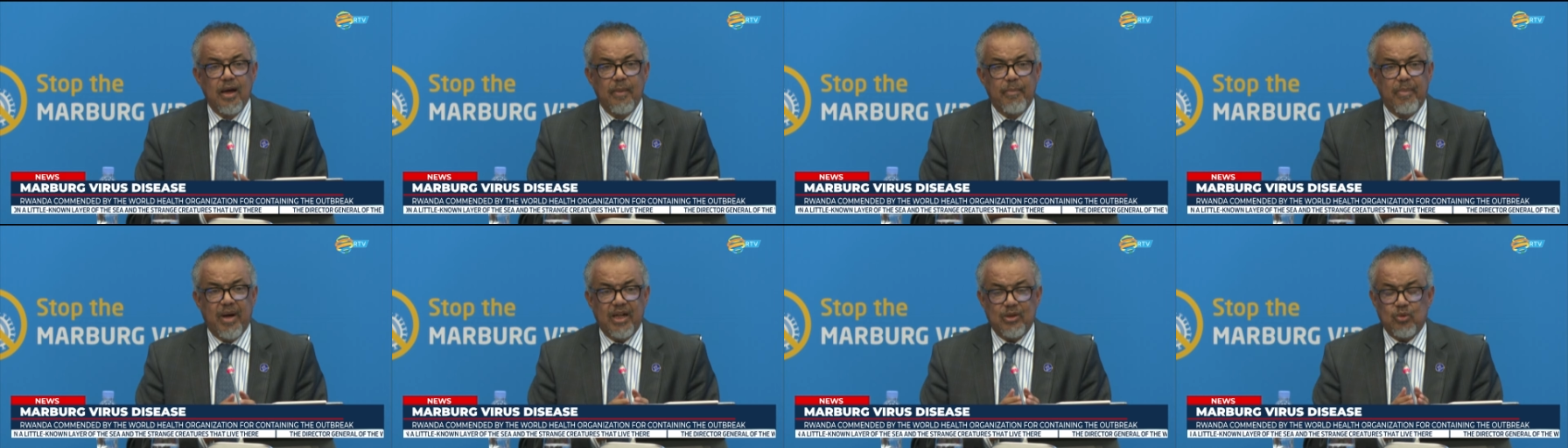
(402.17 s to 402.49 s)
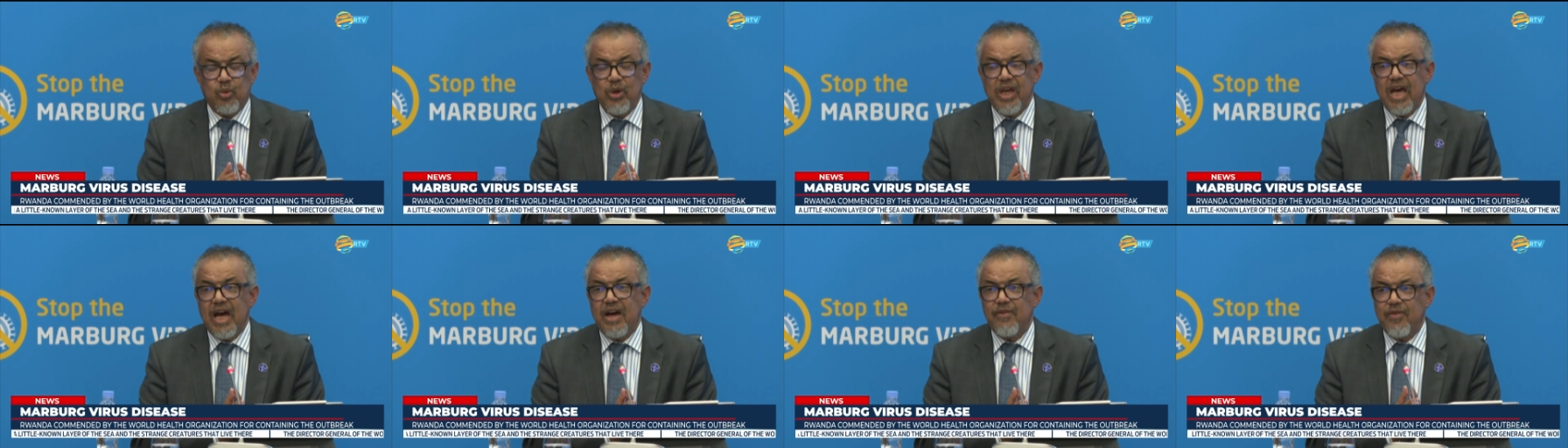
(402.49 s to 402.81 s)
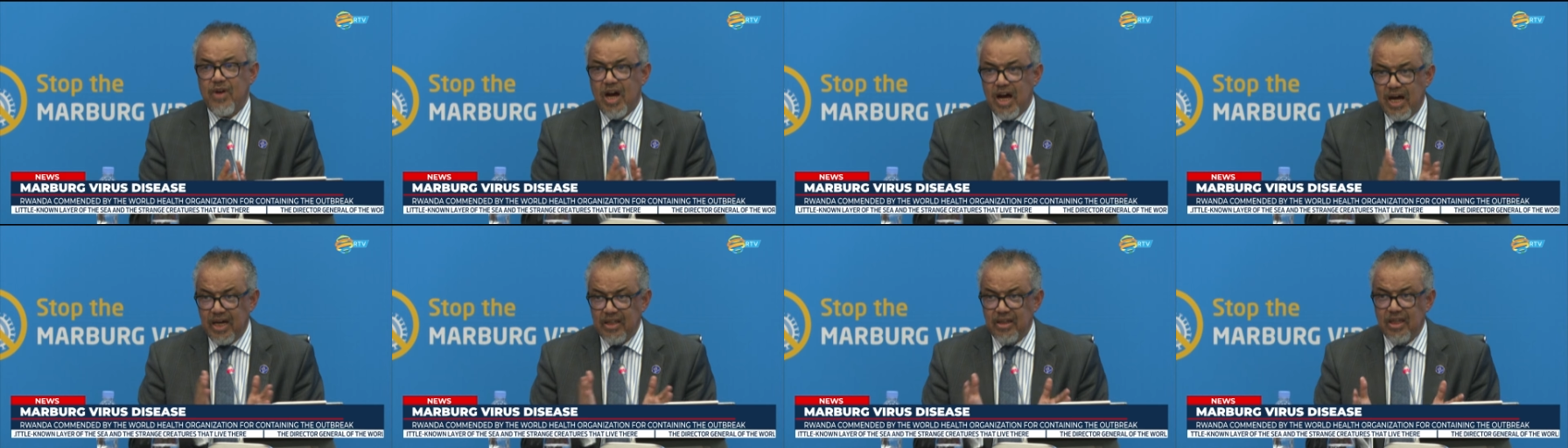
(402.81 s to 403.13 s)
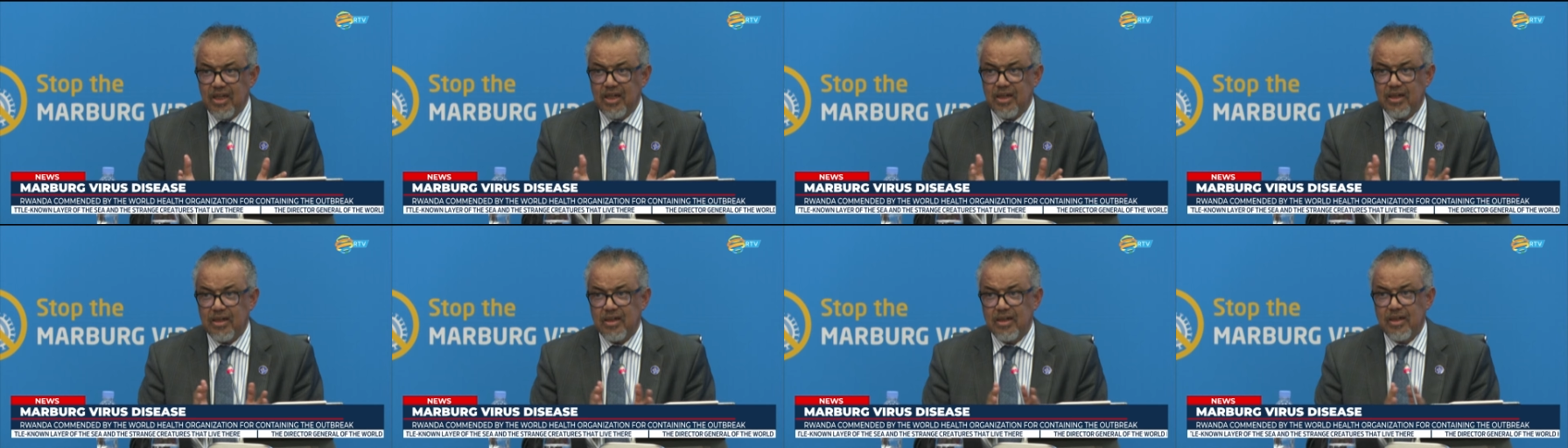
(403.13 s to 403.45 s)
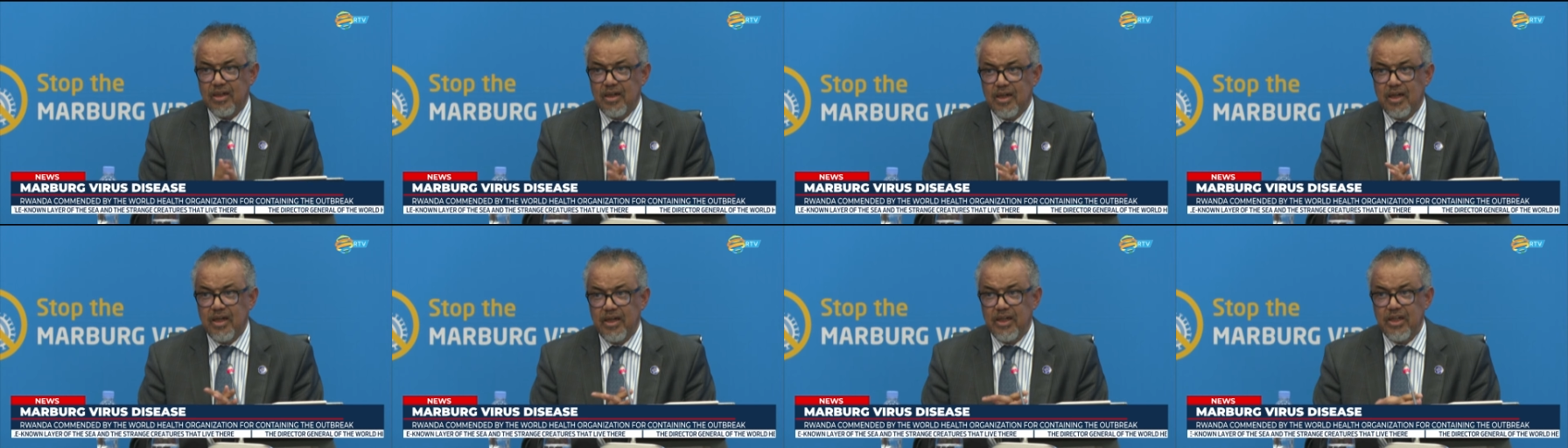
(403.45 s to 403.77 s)
But we have other
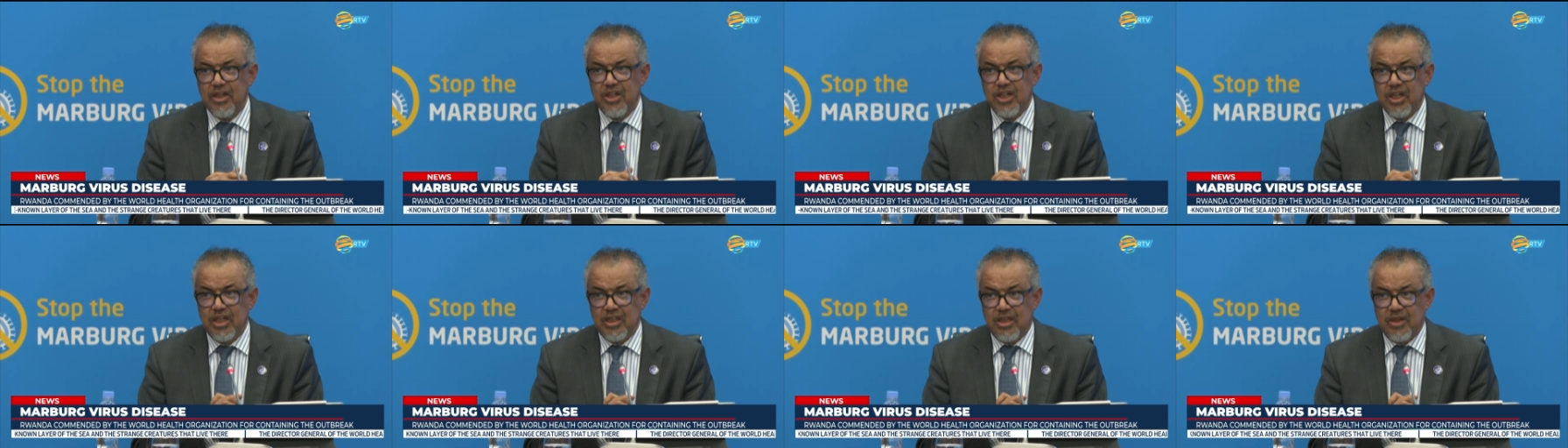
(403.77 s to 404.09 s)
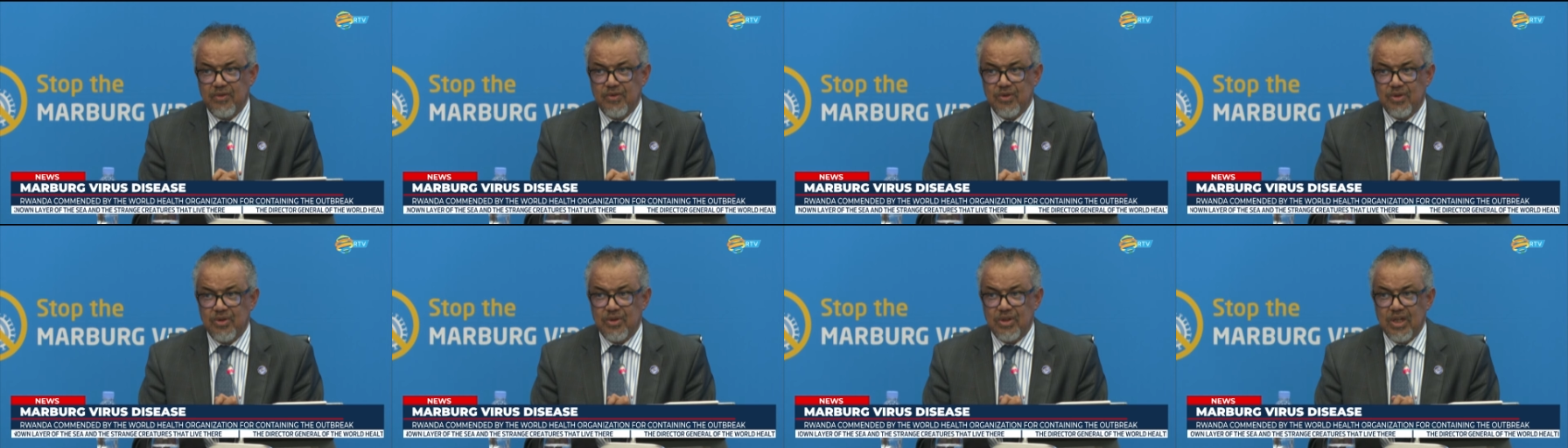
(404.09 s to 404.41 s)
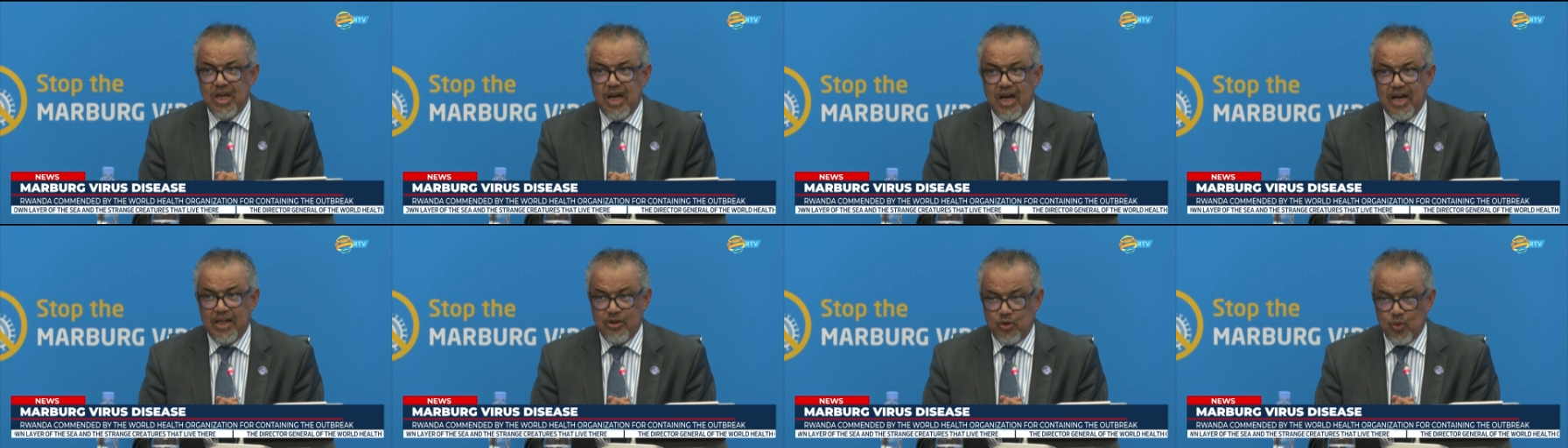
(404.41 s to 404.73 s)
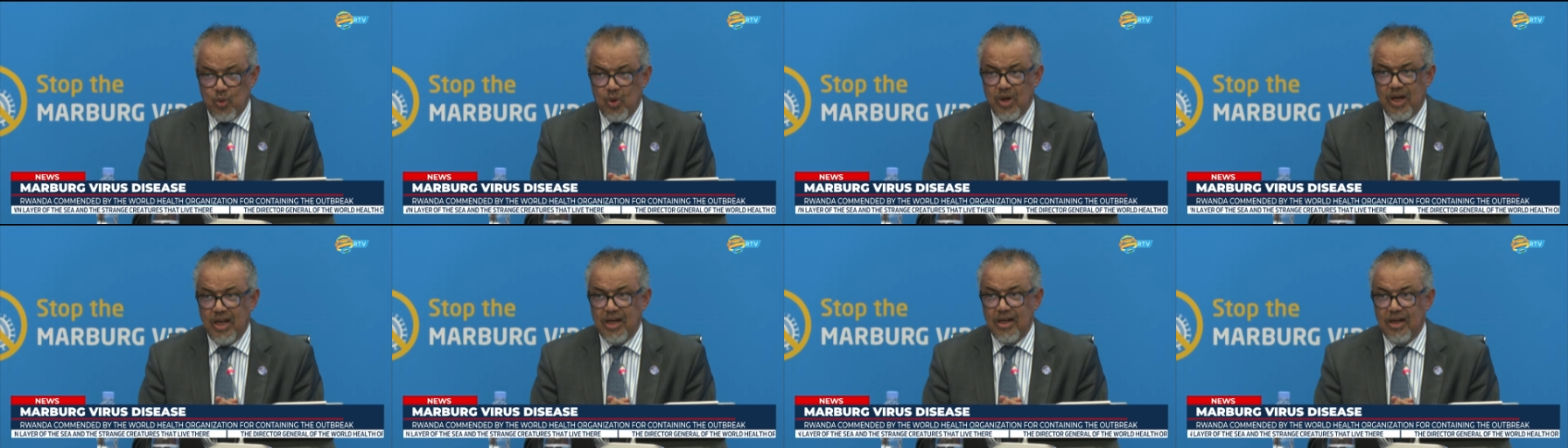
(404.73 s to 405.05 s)
initiatives as well.